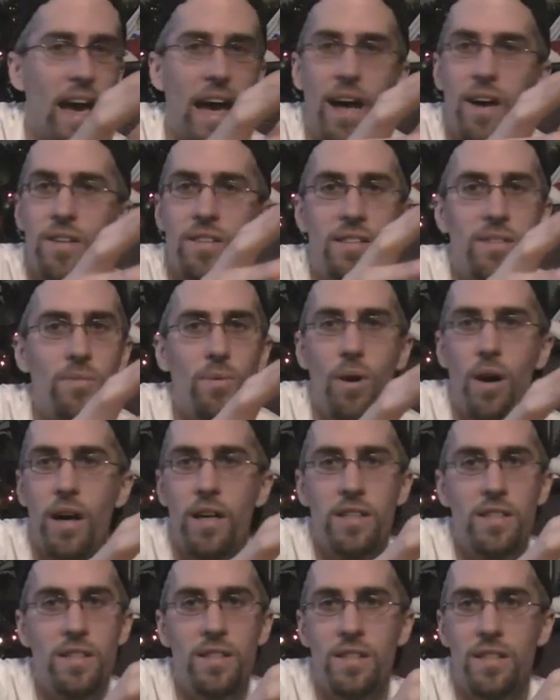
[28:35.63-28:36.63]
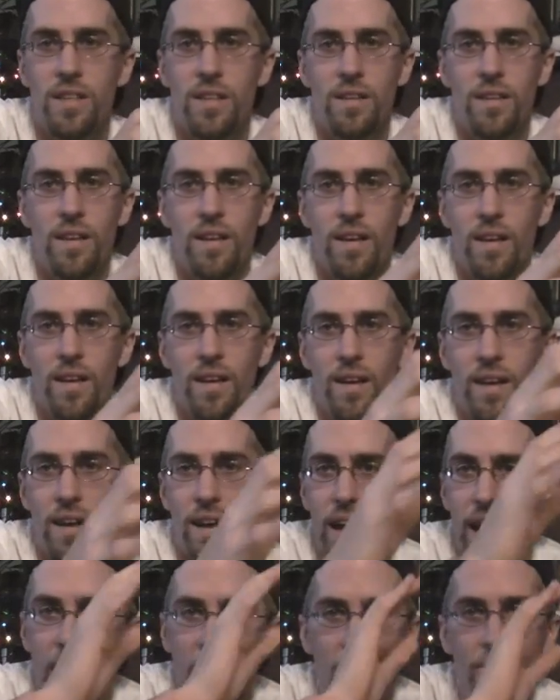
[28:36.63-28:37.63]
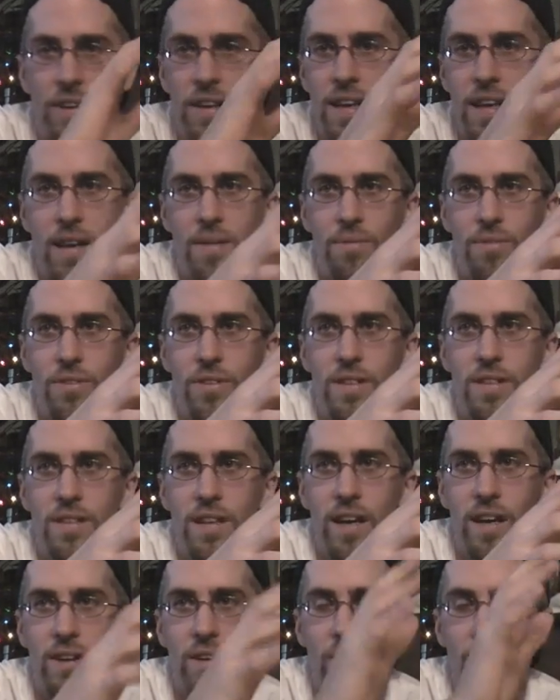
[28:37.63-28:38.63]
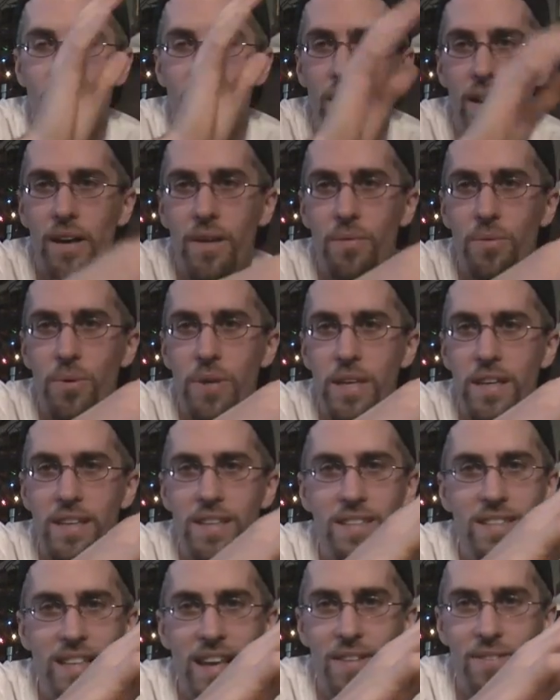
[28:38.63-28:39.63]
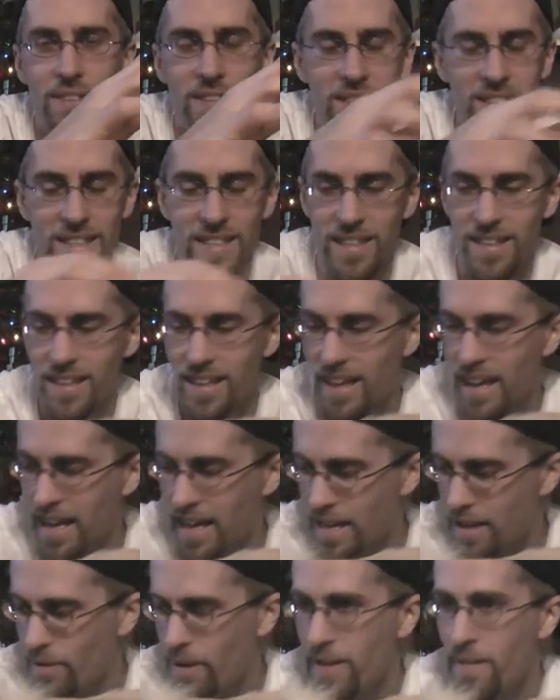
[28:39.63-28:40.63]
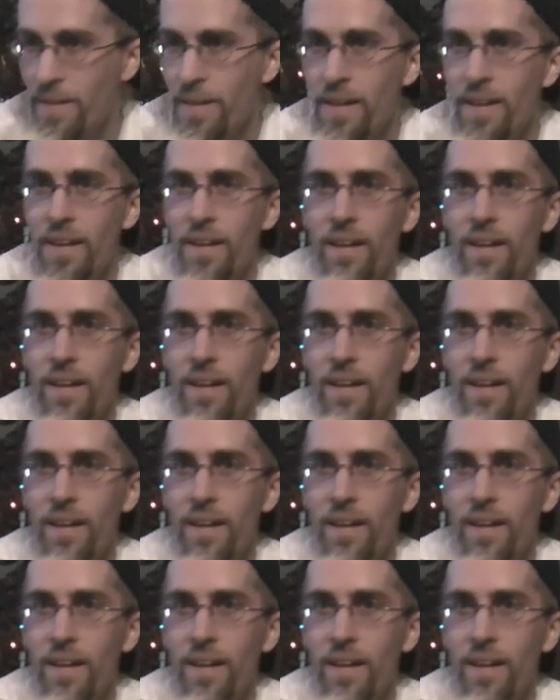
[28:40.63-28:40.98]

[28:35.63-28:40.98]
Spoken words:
Dallas and Washington have a game for the title on Week 17. Anyway,